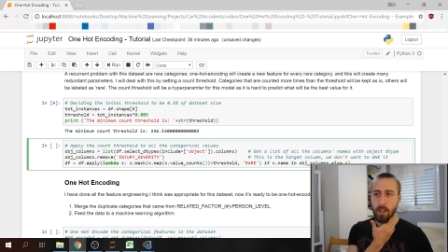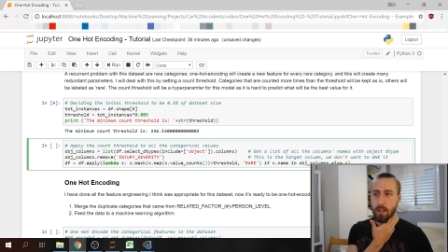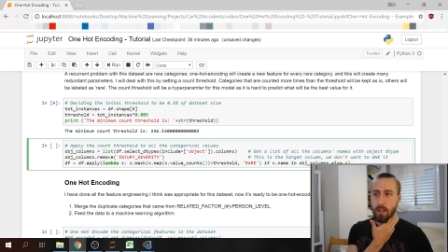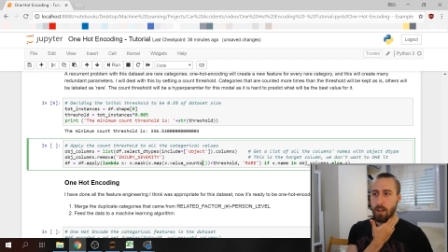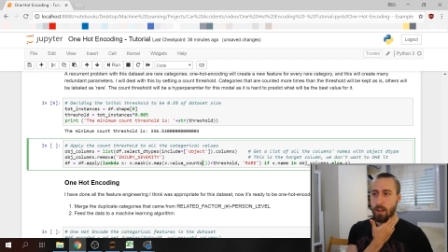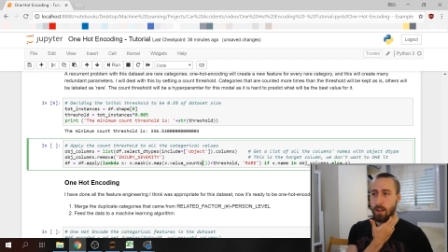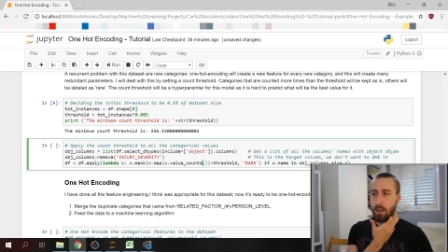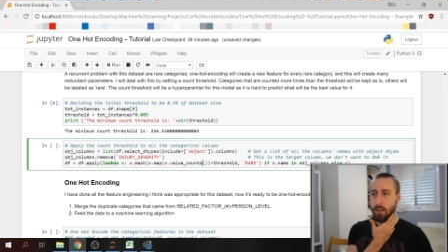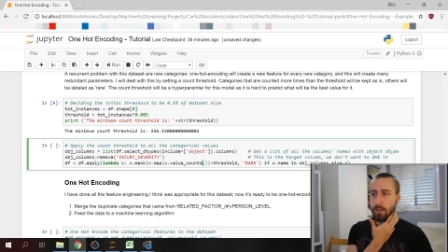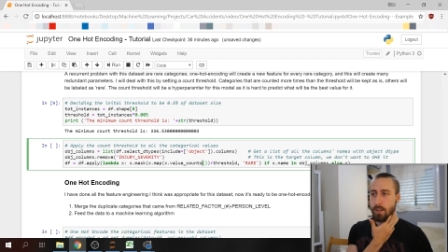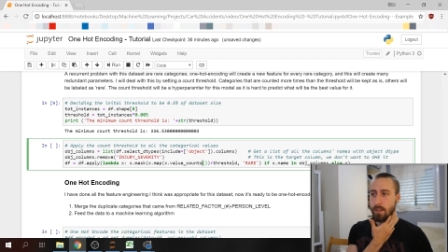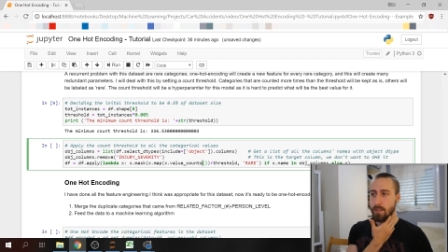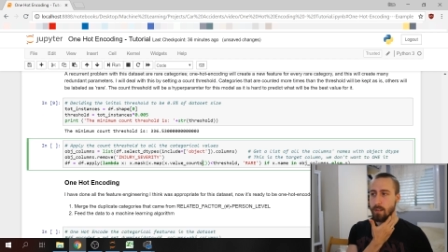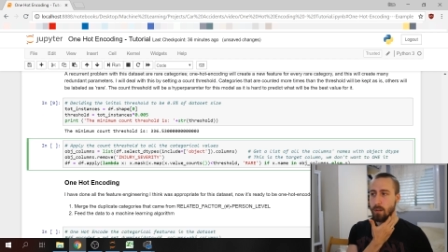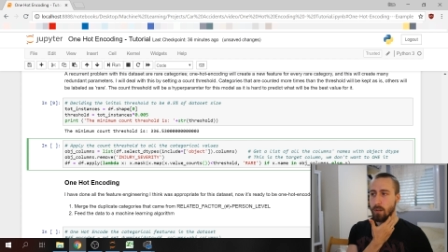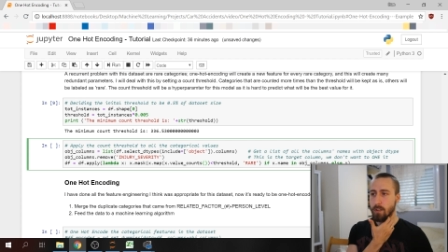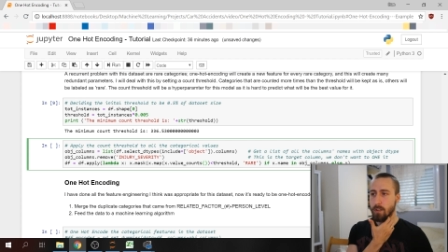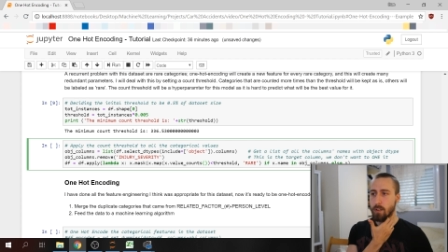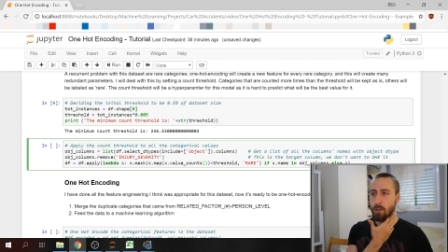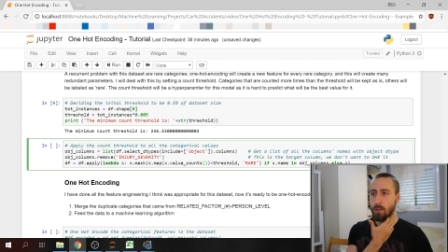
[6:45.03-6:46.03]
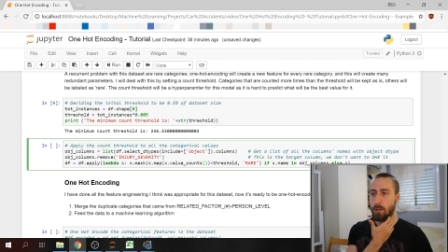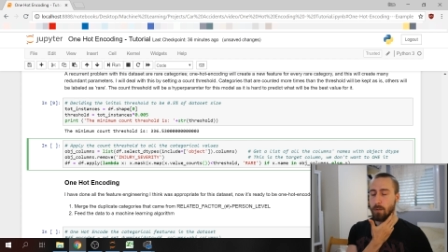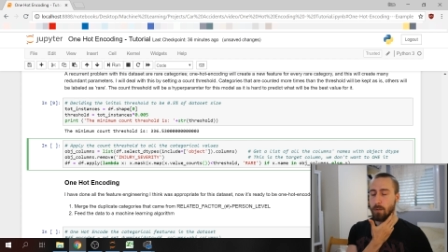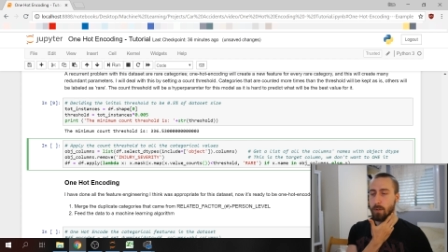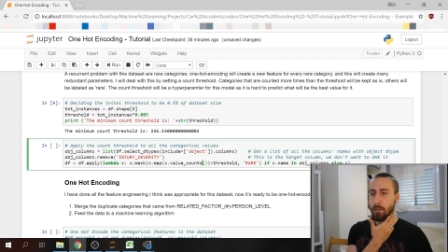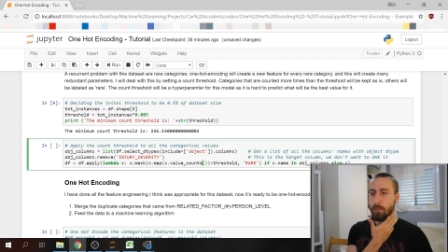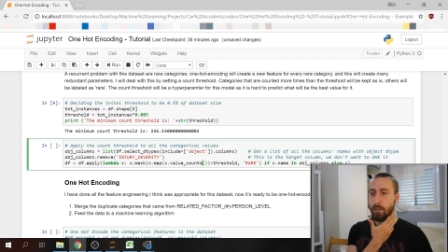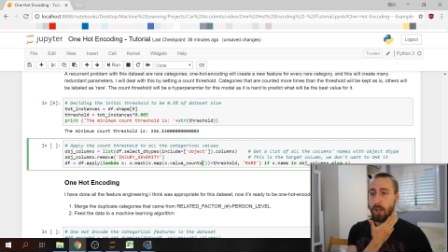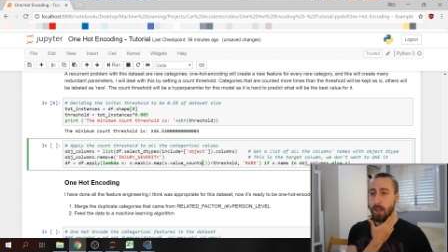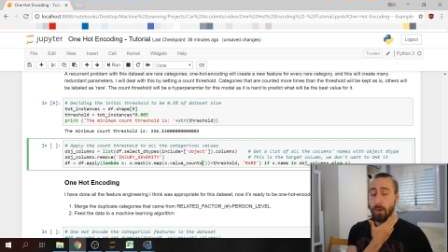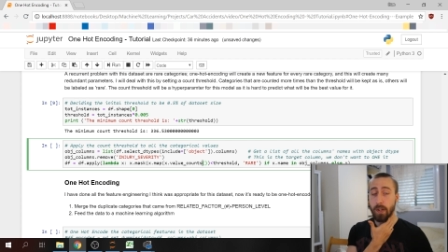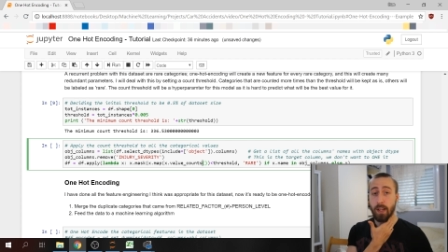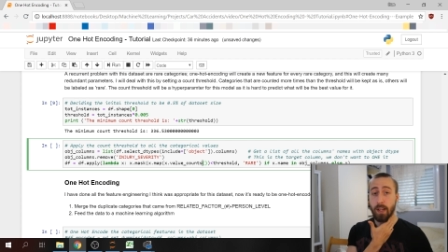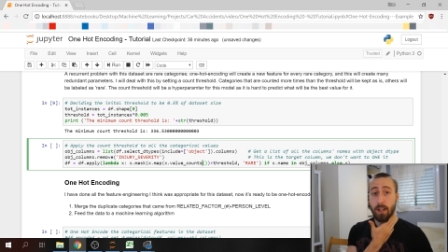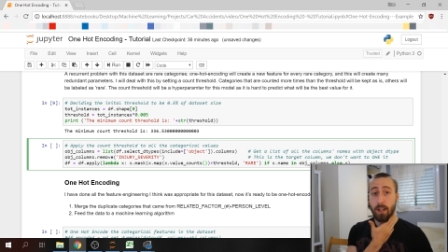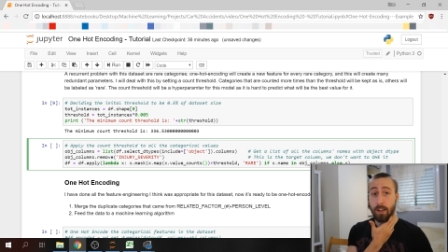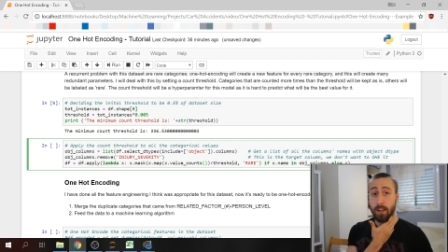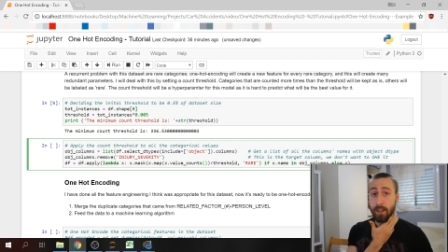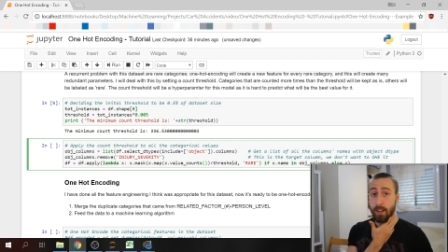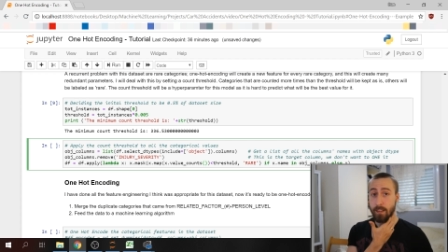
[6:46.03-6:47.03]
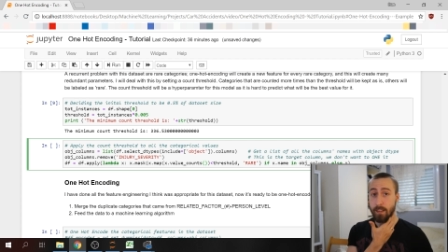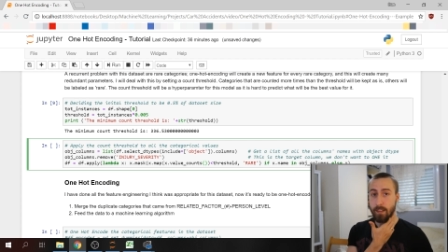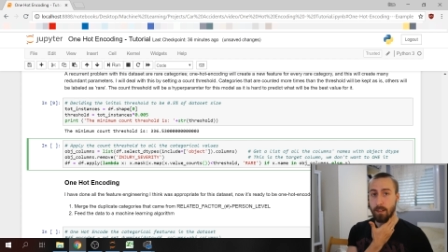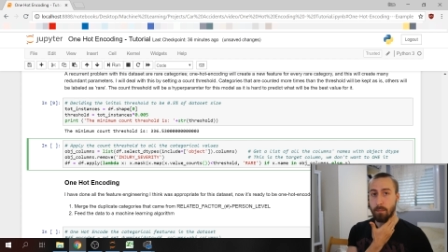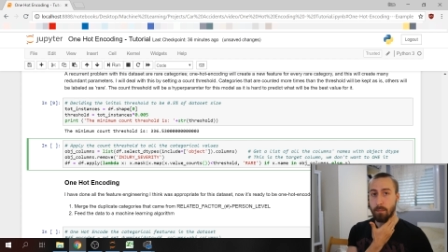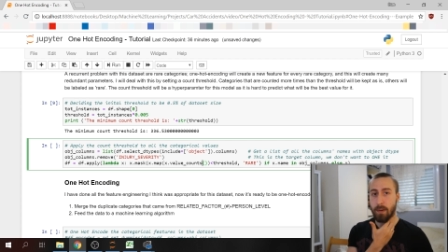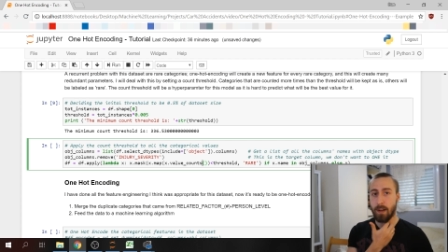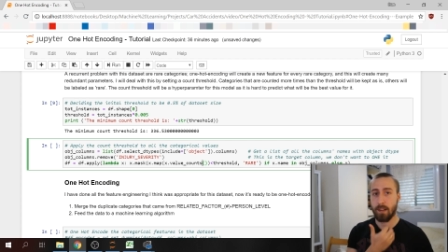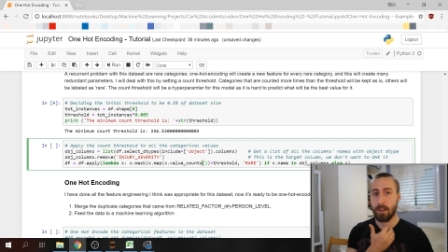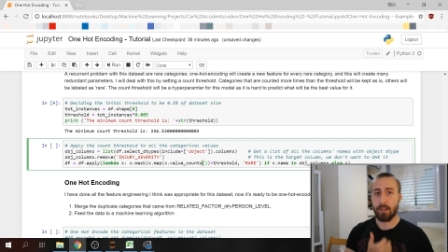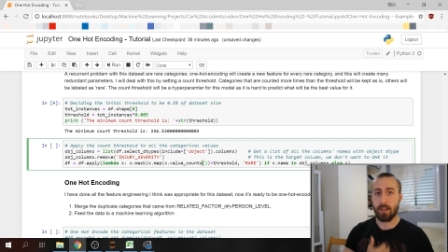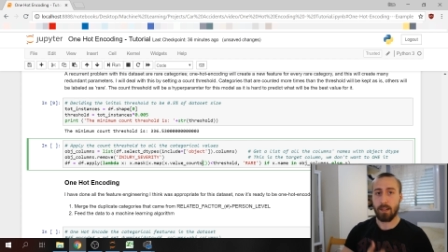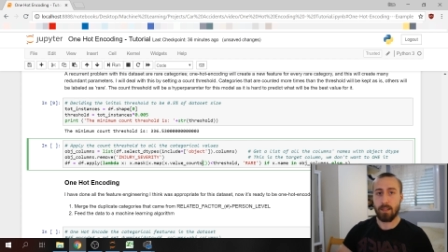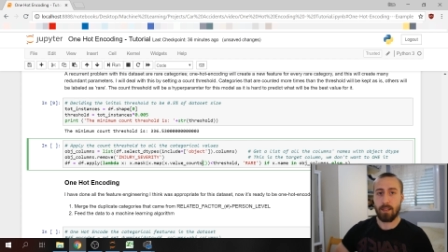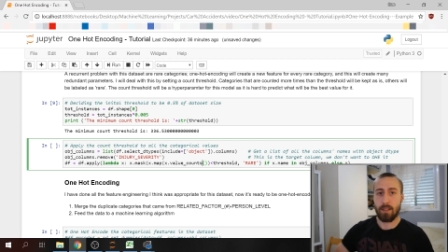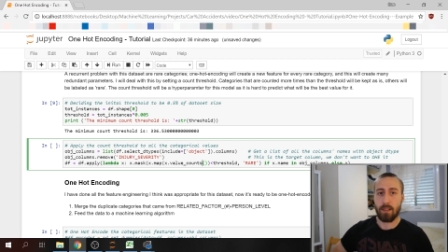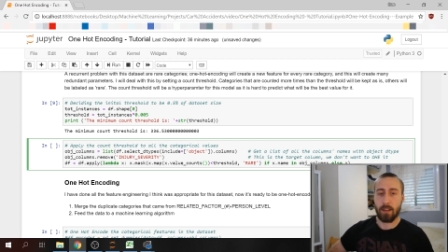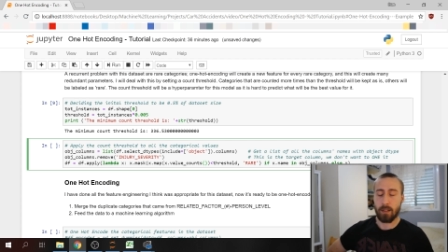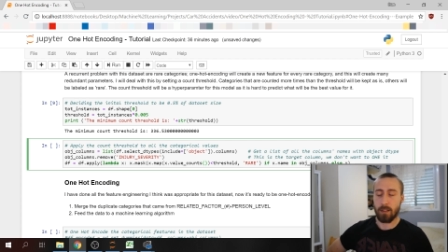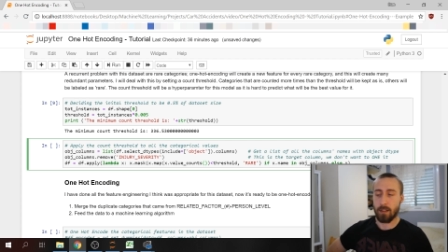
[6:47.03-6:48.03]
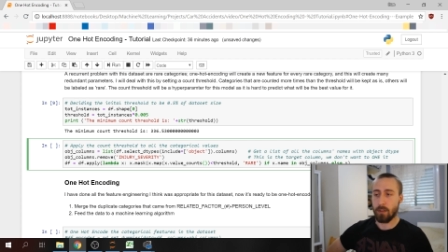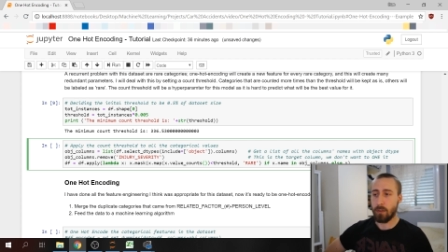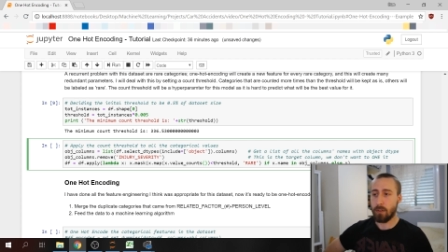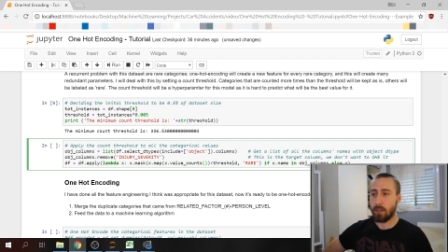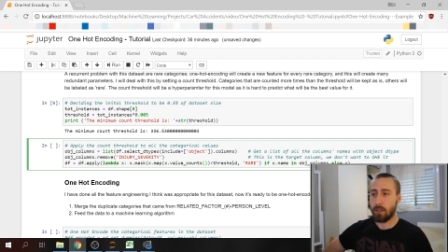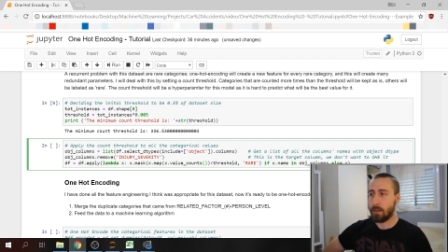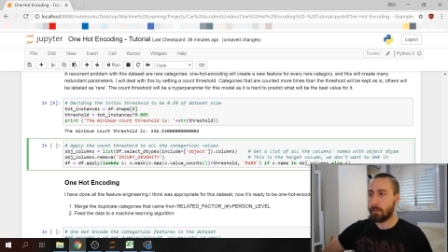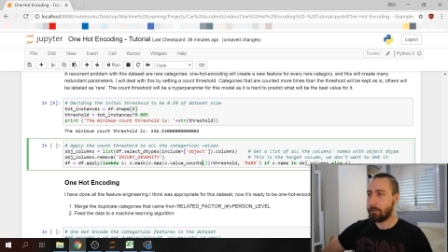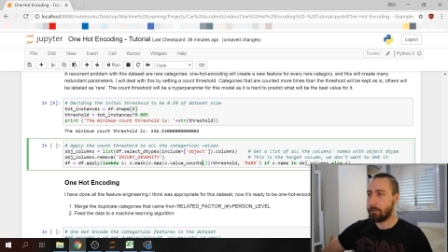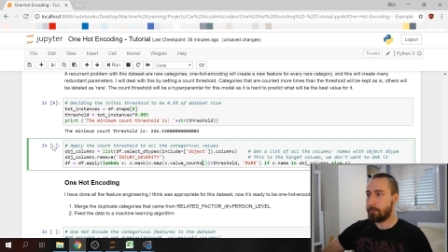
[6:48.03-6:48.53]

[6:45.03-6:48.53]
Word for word: and it's also very elegant in pandas, take a look.